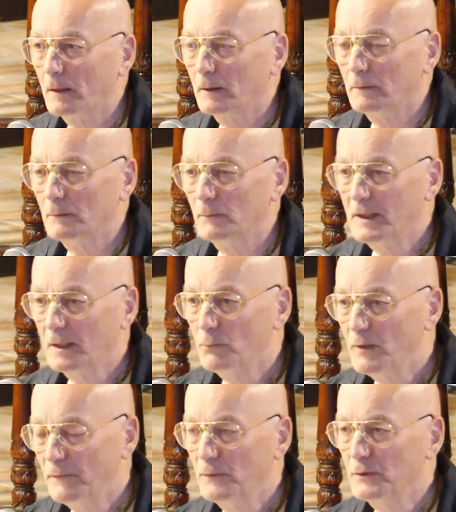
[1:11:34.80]
we can
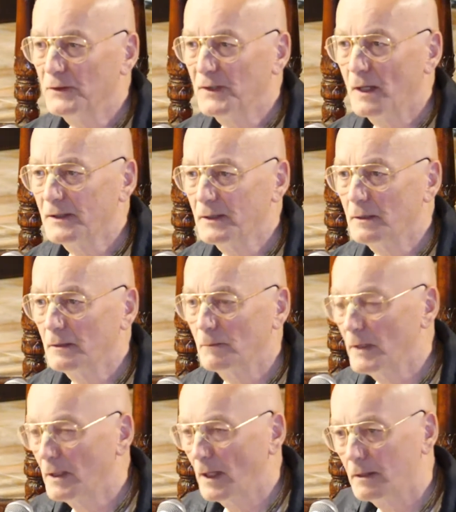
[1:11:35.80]
refute the scientists. We
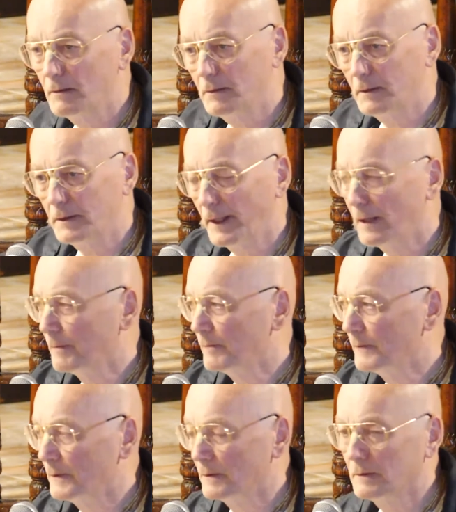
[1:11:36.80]
can tell them,
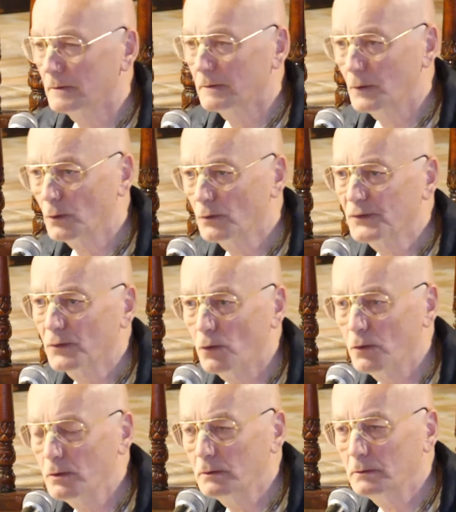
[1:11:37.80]
your soul
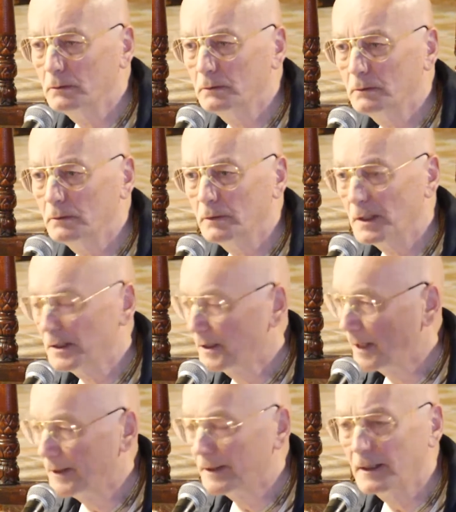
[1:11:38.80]
is
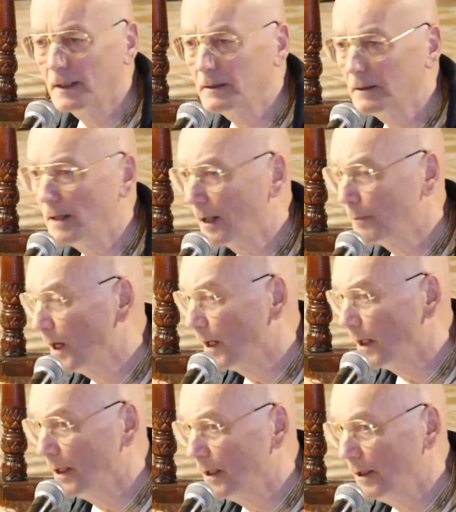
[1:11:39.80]
Sanatan Dharma.
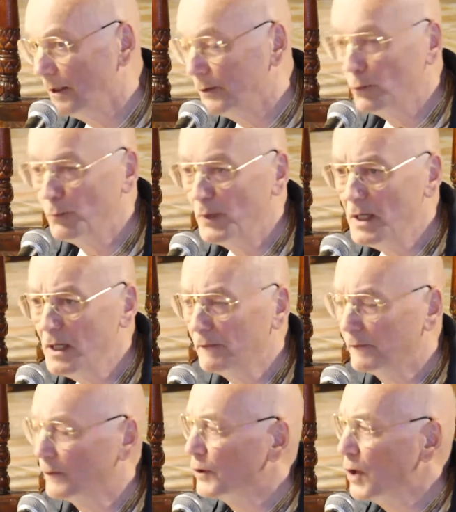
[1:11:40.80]
You believe
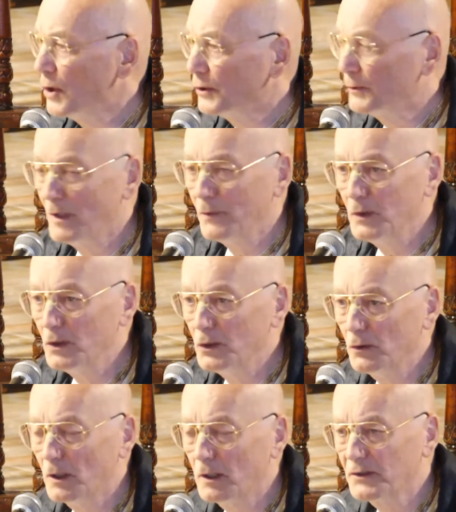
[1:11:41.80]
or not, maybe you
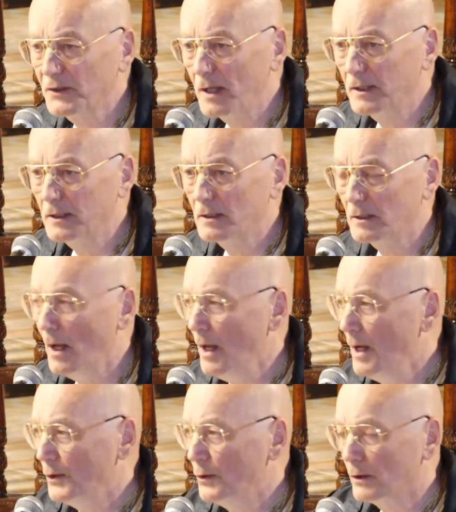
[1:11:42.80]
are a scientist,
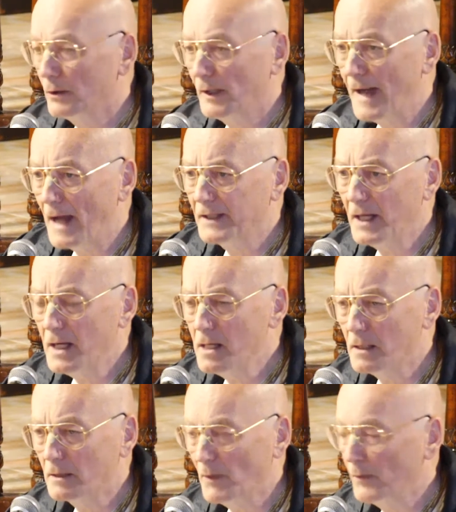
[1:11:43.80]
you are an atheist,
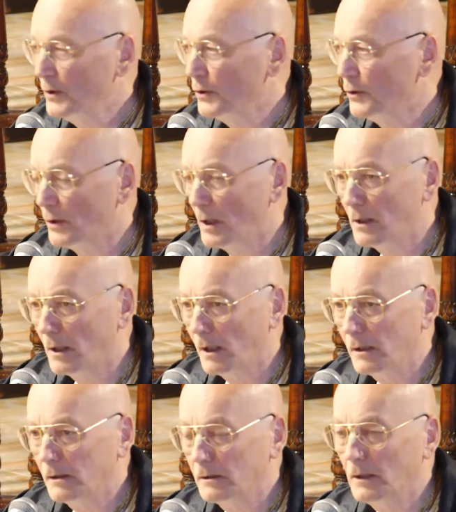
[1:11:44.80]
maybe you are